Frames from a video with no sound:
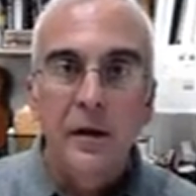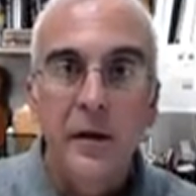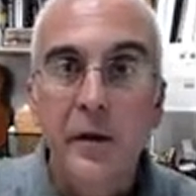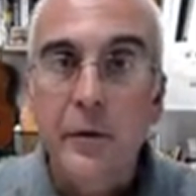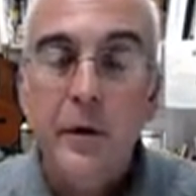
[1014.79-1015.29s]

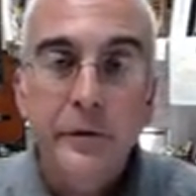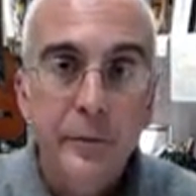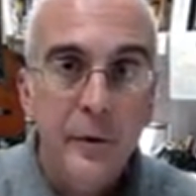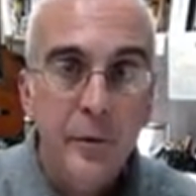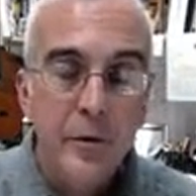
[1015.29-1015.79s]
Now, there are
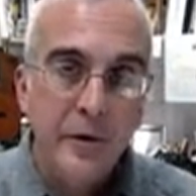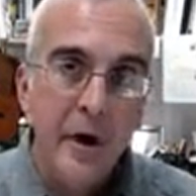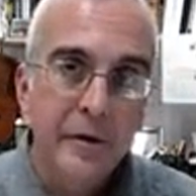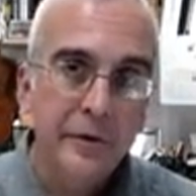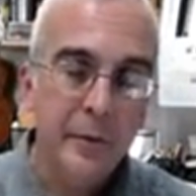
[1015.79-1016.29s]
some important
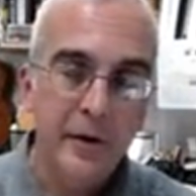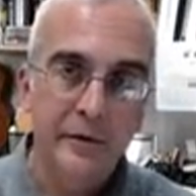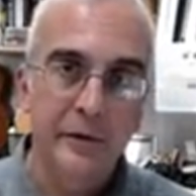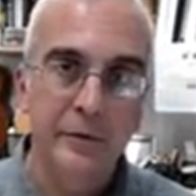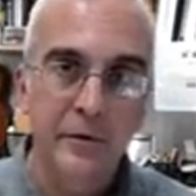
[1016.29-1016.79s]

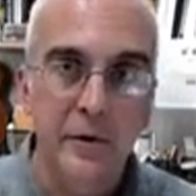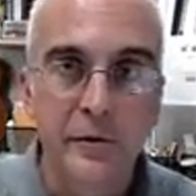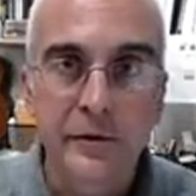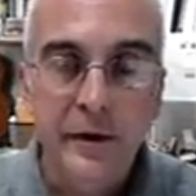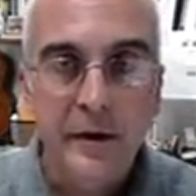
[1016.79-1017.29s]
consequences for
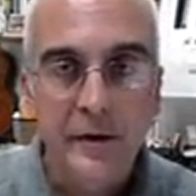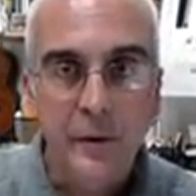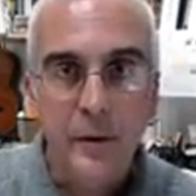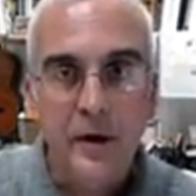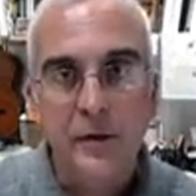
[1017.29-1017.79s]
understanding
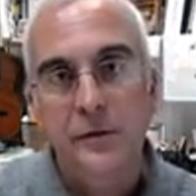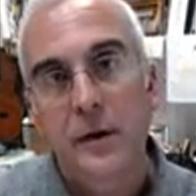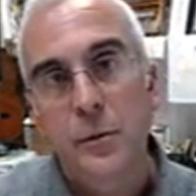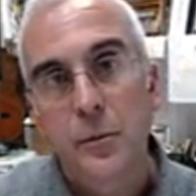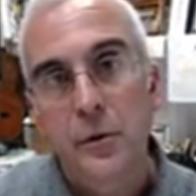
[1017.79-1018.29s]
the way these
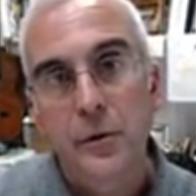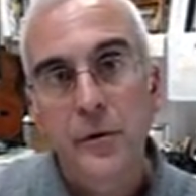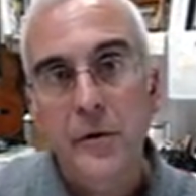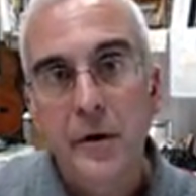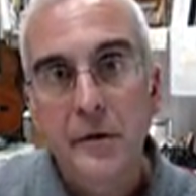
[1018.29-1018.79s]
upper motor
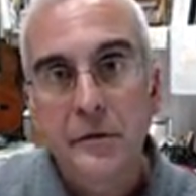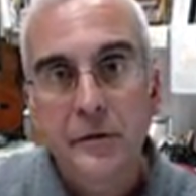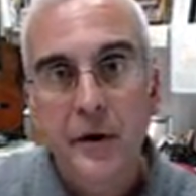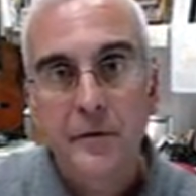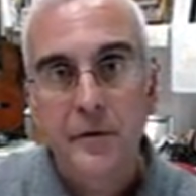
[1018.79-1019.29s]
neurons
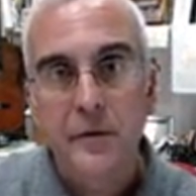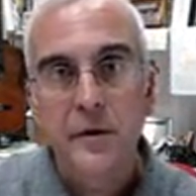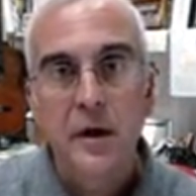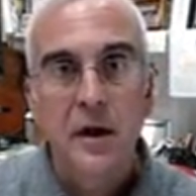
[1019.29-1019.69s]
govern